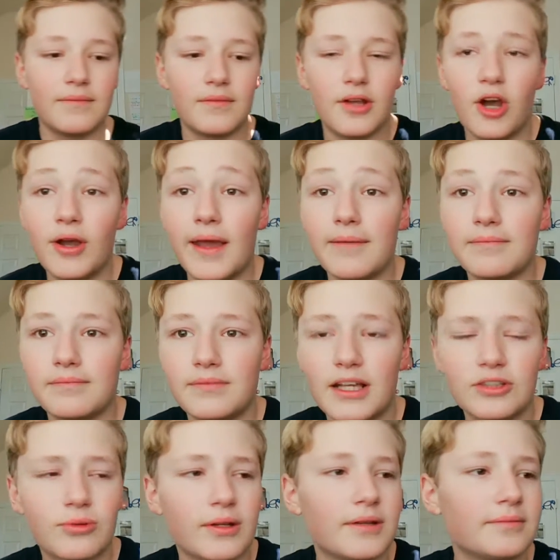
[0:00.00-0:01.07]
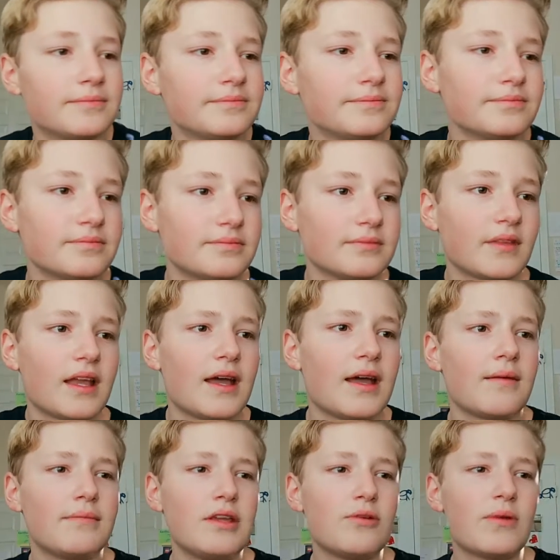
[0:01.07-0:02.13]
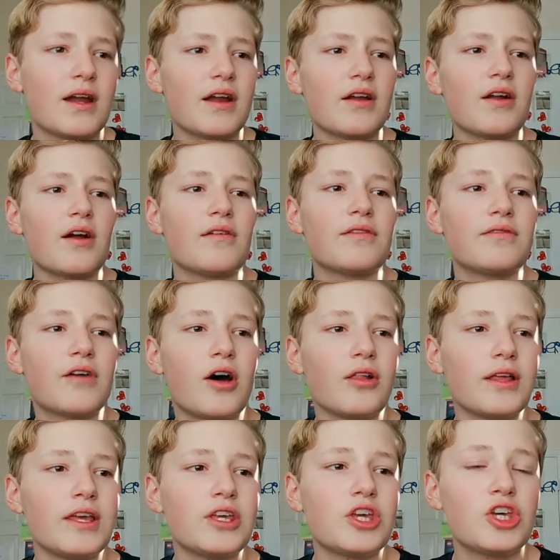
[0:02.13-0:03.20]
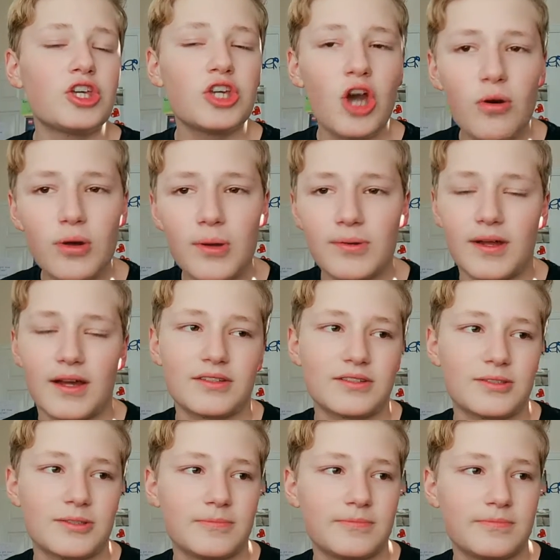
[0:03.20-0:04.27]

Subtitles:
Okay, next one. Beware of falling coconuts.